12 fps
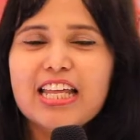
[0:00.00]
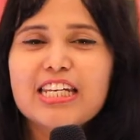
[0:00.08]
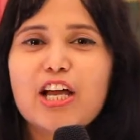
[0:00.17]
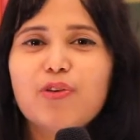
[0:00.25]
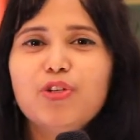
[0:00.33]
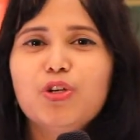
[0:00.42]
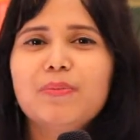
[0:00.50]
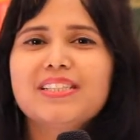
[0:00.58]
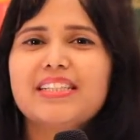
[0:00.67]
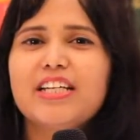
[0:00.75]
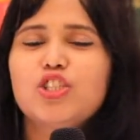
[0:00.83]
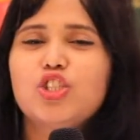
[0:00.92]
now you
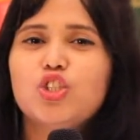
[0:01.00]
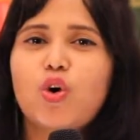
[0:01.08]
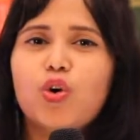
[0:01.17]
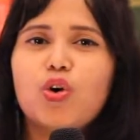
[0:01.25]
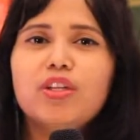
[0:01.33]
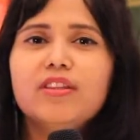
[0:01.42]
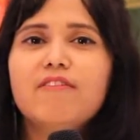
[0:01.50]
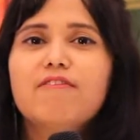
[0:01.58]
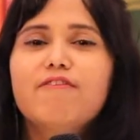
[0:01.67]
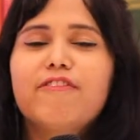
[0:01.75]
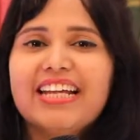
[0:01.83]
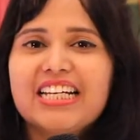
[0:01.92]
must enjoy the
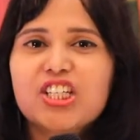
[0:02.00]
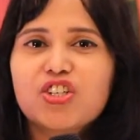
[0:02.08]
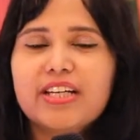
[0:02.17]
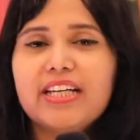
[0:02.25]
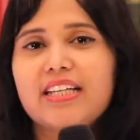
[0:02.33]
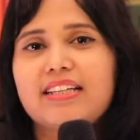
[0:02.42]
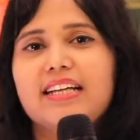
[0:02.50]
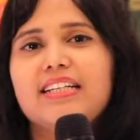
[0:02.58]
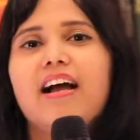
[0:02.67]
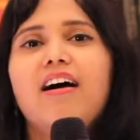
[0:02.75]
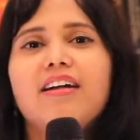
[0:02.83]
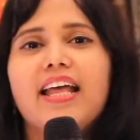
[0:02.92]
victory that
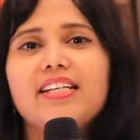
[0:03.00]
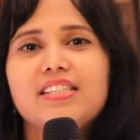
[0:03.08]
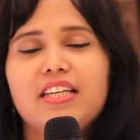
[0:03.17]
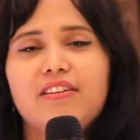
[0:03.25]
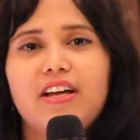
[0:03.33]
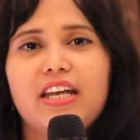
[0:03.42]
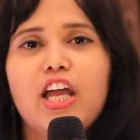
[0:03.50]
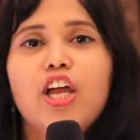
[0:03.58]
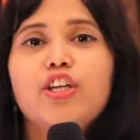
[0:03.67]
God has given.